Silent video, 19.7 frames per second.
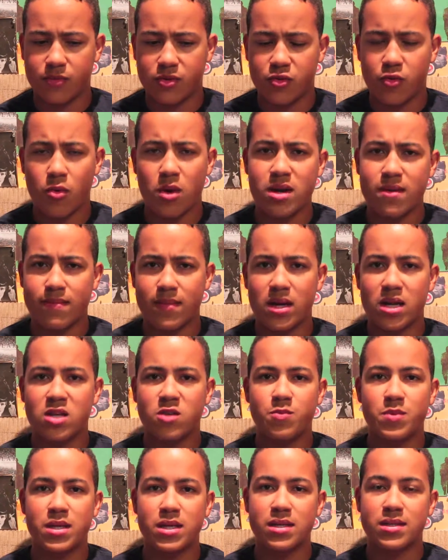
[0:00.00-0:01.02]
20
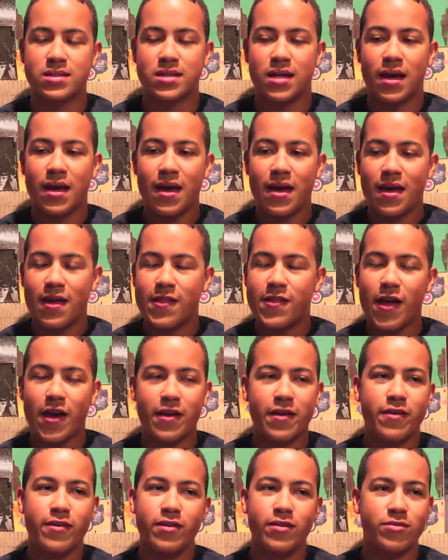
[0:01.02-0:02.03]
minutes, because
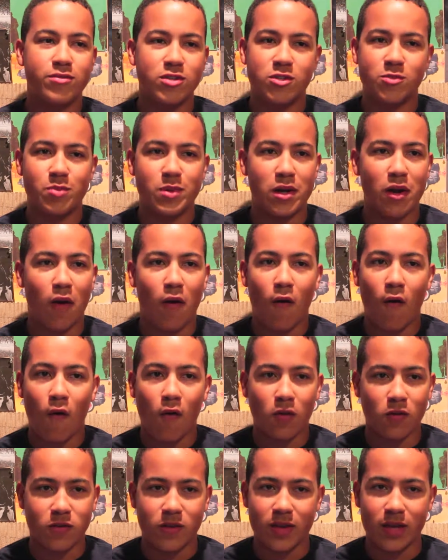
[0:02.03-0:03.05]
that could have just been
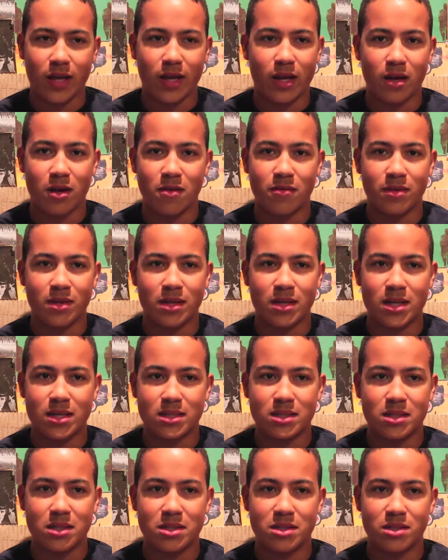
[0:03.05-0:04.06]
all taken care of in the
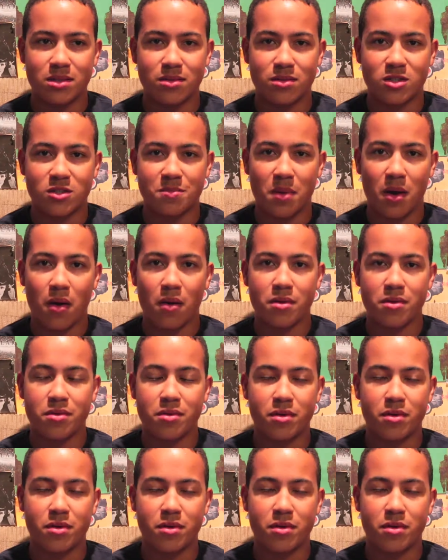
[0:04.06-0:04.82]
Desolation of Smaug.